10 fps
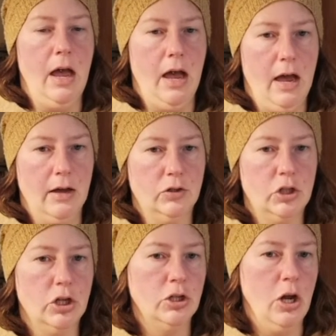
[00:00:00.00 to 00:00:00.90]

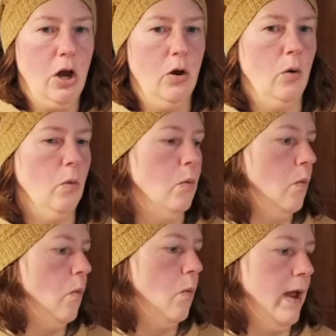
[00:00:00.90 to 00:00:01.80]
to know
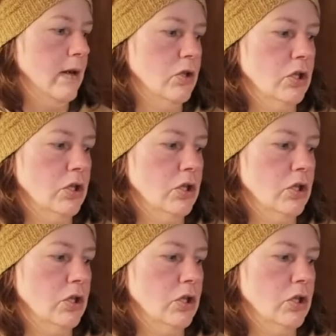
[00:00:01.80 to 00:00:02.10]
when